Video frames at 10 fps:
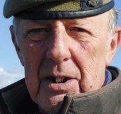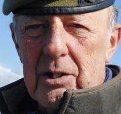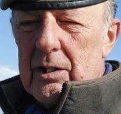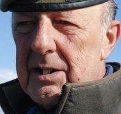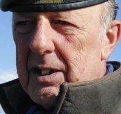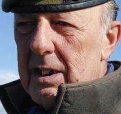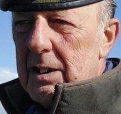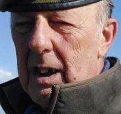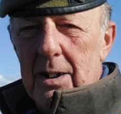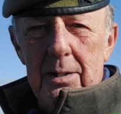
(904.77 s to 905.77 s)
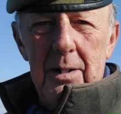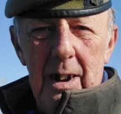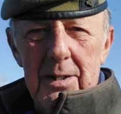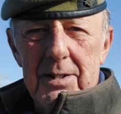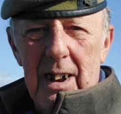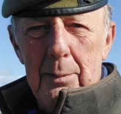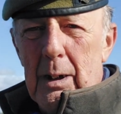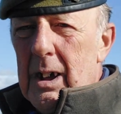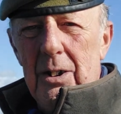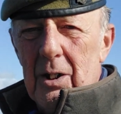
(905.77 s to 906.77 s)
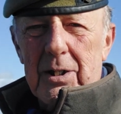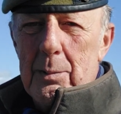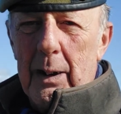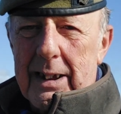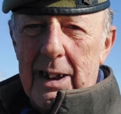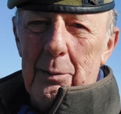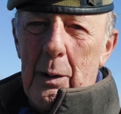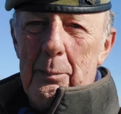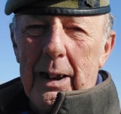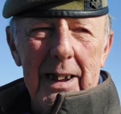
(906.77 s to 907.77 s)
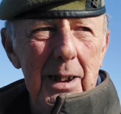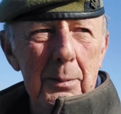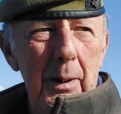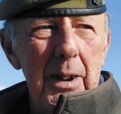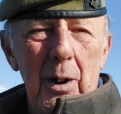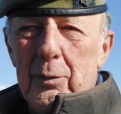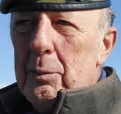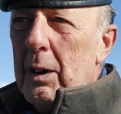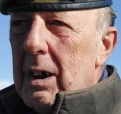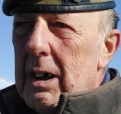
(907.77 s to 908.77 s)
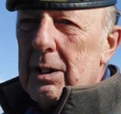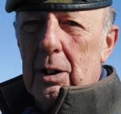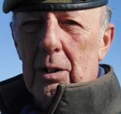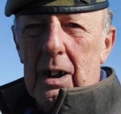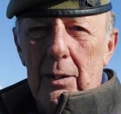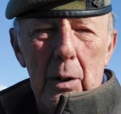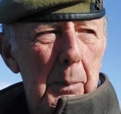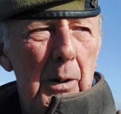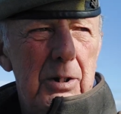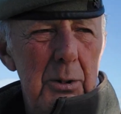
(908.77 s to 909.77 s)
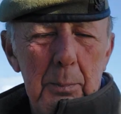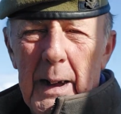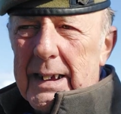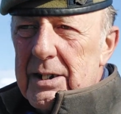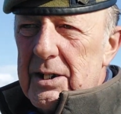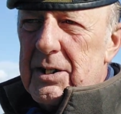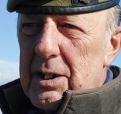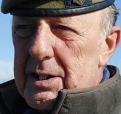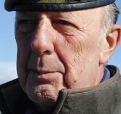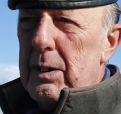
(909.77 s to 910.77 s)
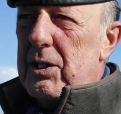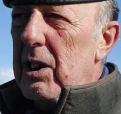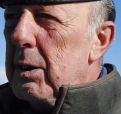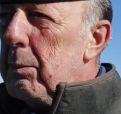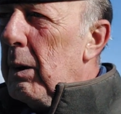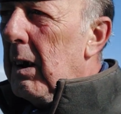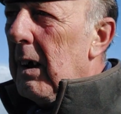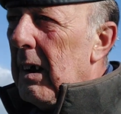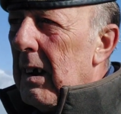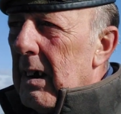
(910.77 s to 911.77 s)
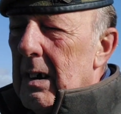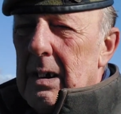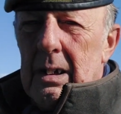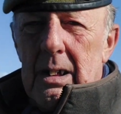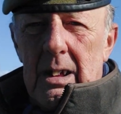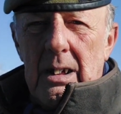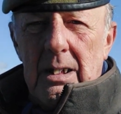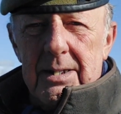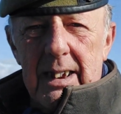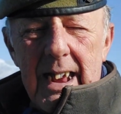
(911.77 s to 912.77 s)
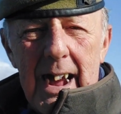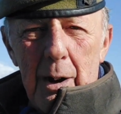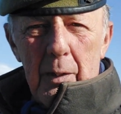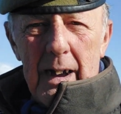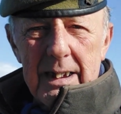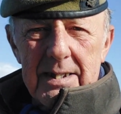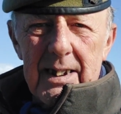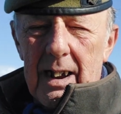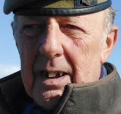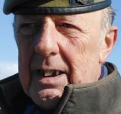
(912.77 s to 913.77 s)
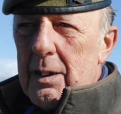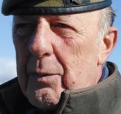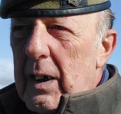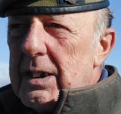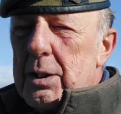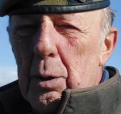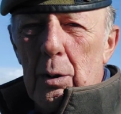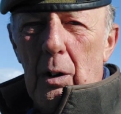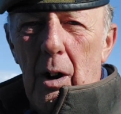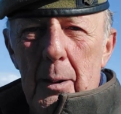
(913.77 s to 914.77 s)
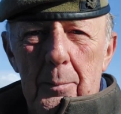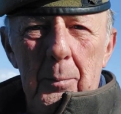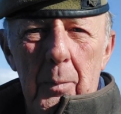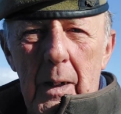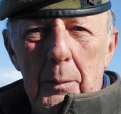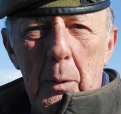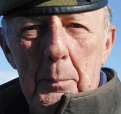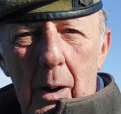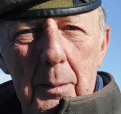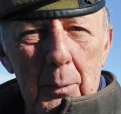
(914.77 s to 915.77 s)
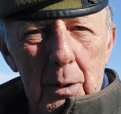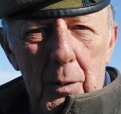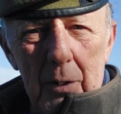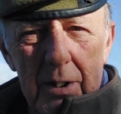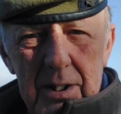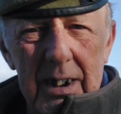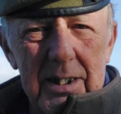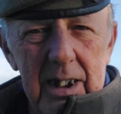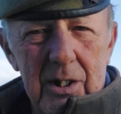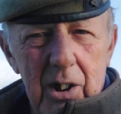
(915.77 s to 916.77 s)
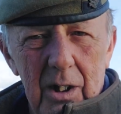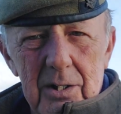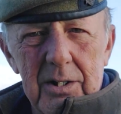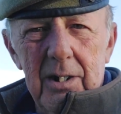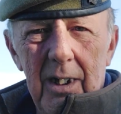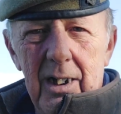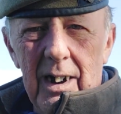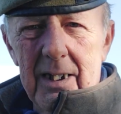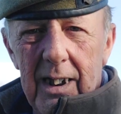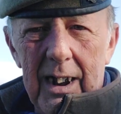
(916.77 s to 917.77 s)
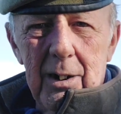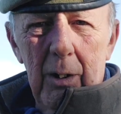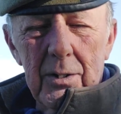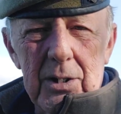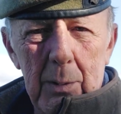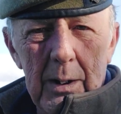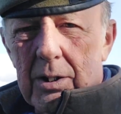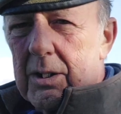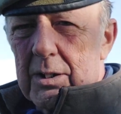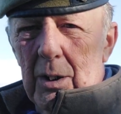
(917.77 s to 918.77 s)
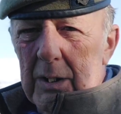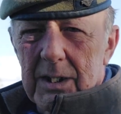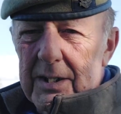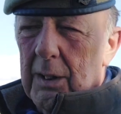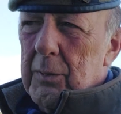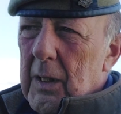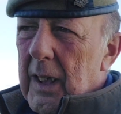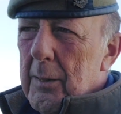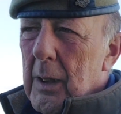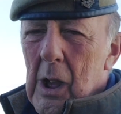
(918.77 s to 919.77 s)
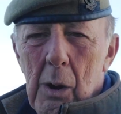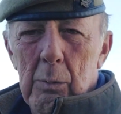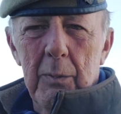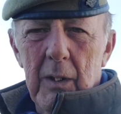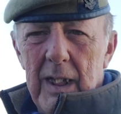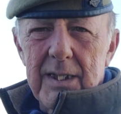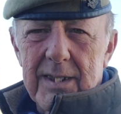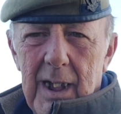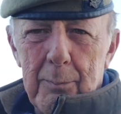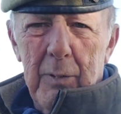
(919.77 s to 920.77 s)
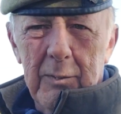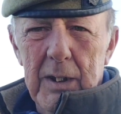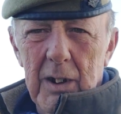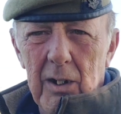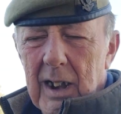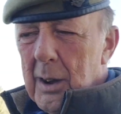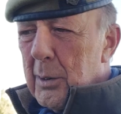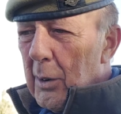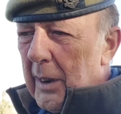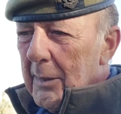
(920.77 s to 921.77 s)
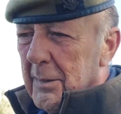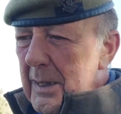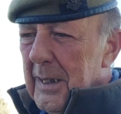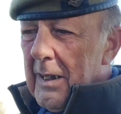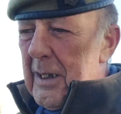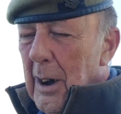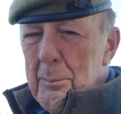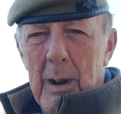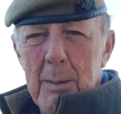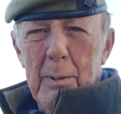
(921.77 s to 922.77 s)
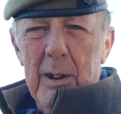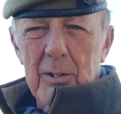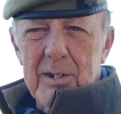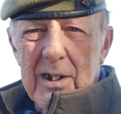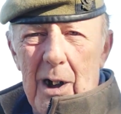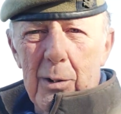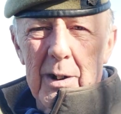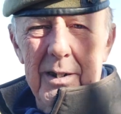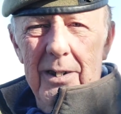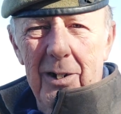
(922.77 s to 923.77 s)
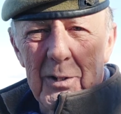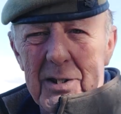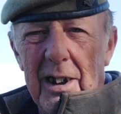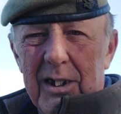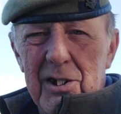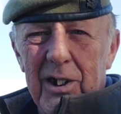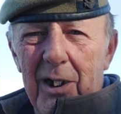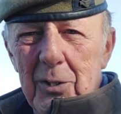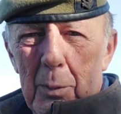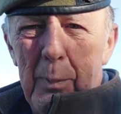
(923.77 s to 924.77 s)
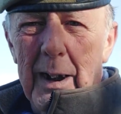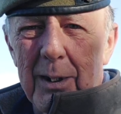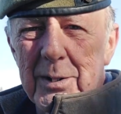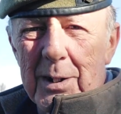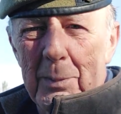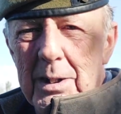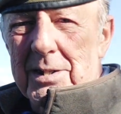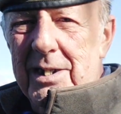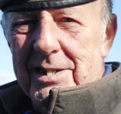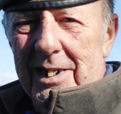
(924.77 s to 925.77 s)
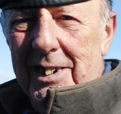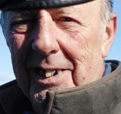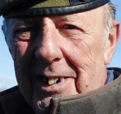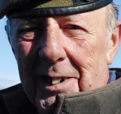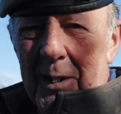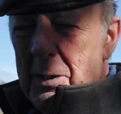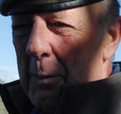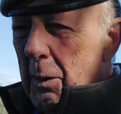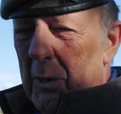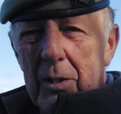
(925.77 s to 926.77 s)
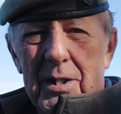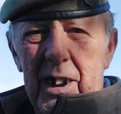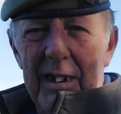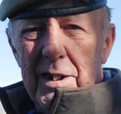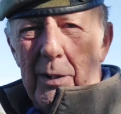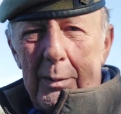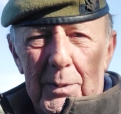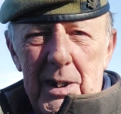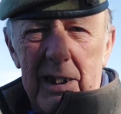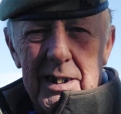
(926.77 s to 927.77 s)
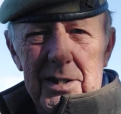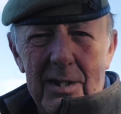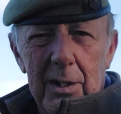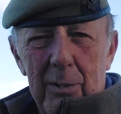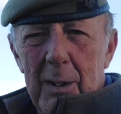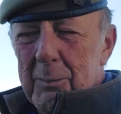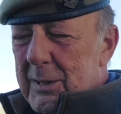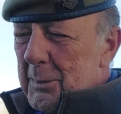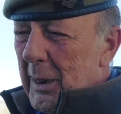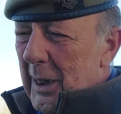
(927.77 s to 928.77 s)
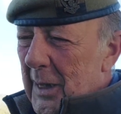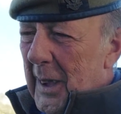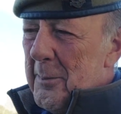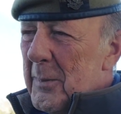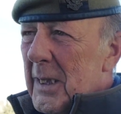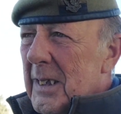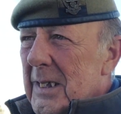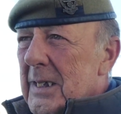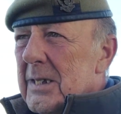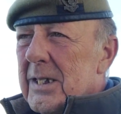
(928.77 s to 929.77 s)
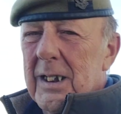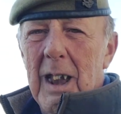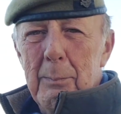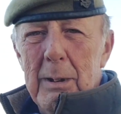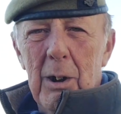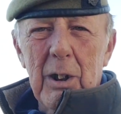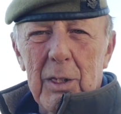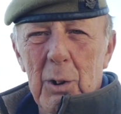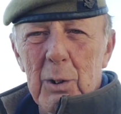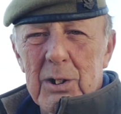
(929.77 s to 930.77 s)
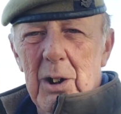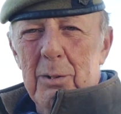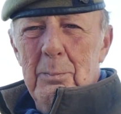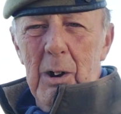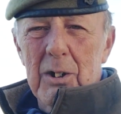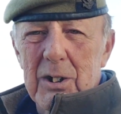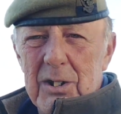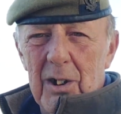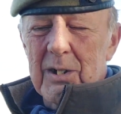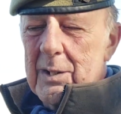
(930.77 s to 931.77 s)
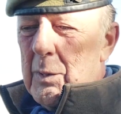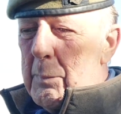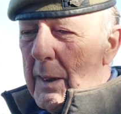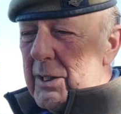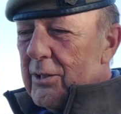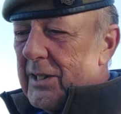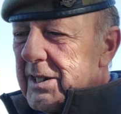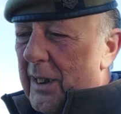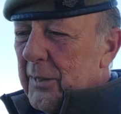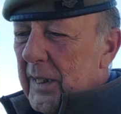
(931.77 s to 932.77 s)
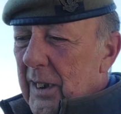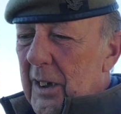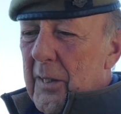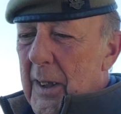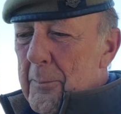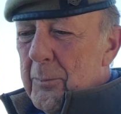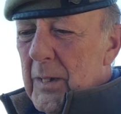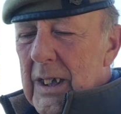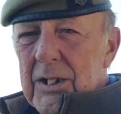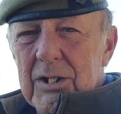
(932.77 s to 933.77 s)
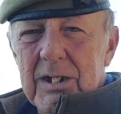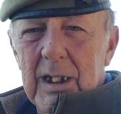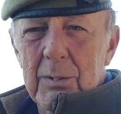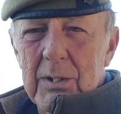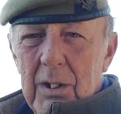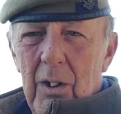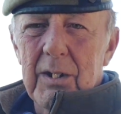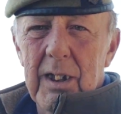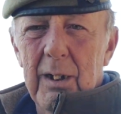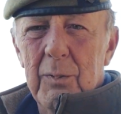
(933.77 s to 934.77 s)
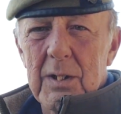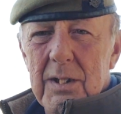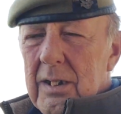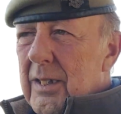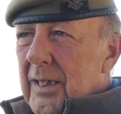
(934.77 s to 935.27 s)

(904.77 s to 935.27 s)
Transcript: interested and sell them. Not to make it won't make any money off them. You've got to cover the postage and packaging, so it's something cheap. See how they sell, and if they do all right, then we might move on to say t-shirts, and later on sweatshirts and hoodies, stuff like that, with the Let's Tab 59 logo on it, and maybe the odd slogan on the t-shirt on the back or something that says, "I'm not saying do it, I'm saying consider it," something like that. So let me know your thoughts on merchandise if you'd be interested in anything like that, just to give us an idea if there's